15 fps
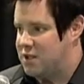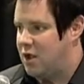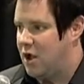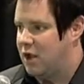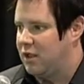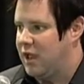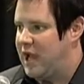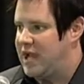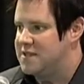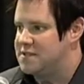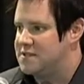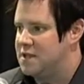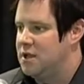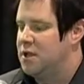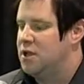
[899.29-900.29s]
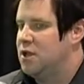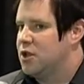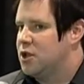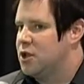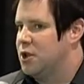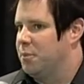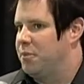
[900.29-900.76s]
long glass.
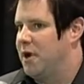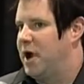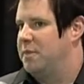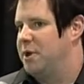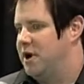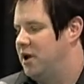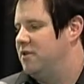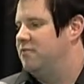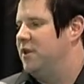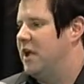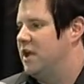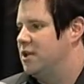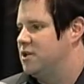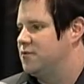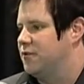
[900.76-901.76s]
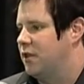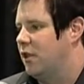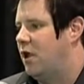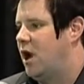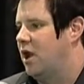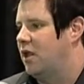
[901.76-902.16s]
Your primary advantage for the long